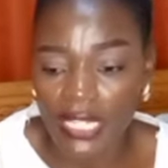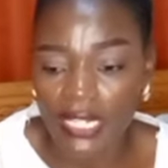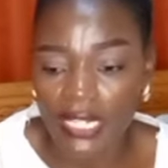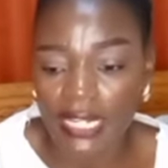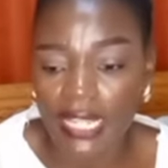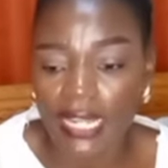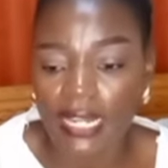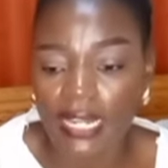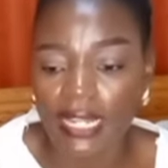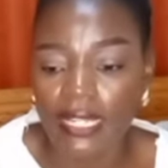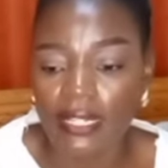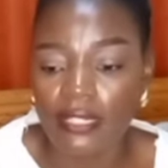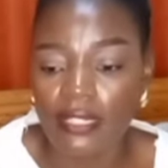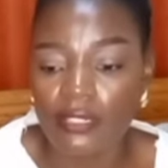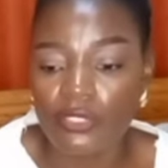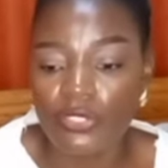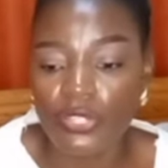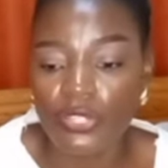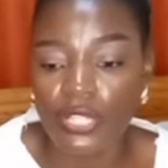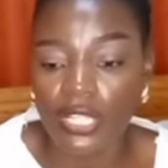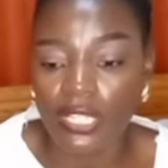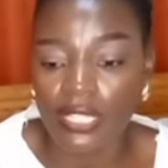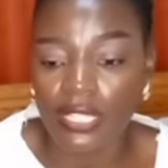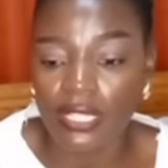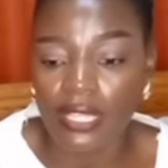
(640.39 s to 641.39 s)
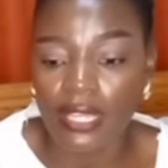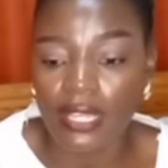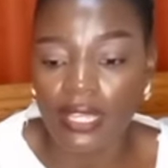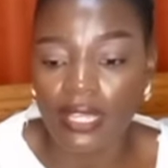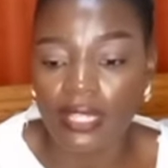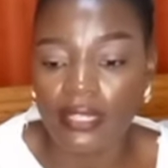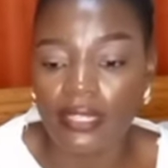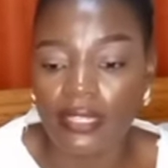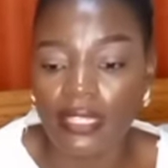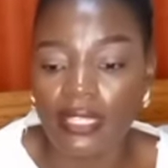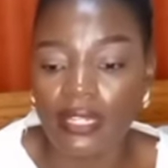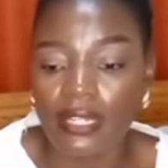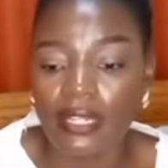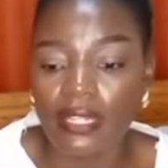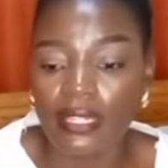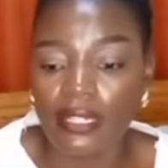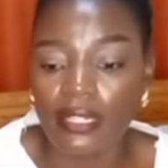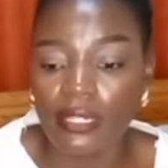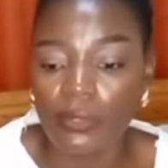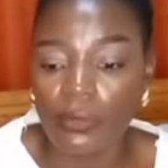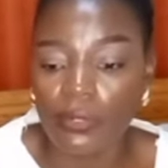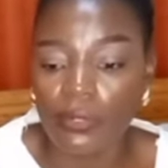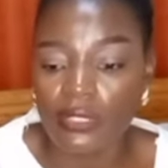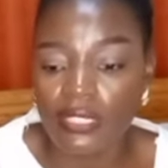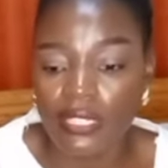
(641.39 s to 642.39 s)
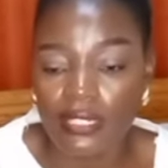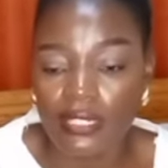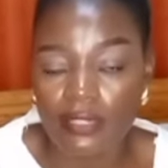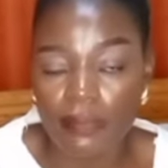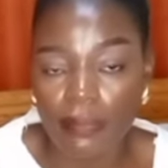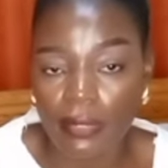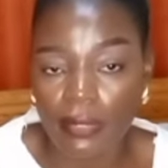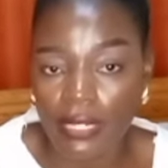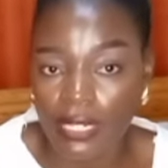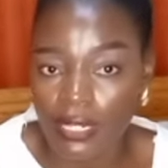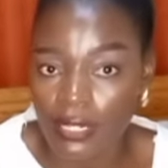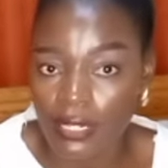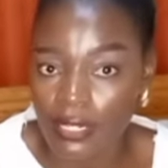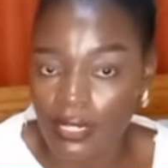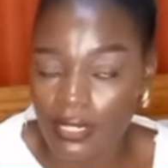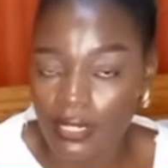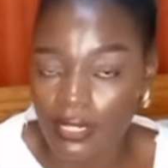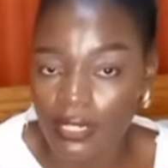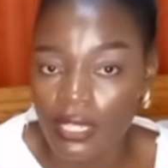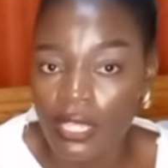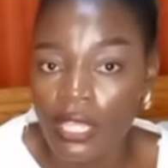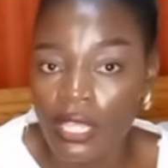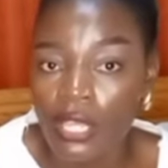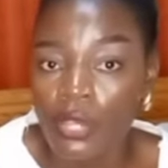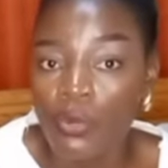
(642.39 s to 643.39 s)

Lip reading: and the lady was explaining,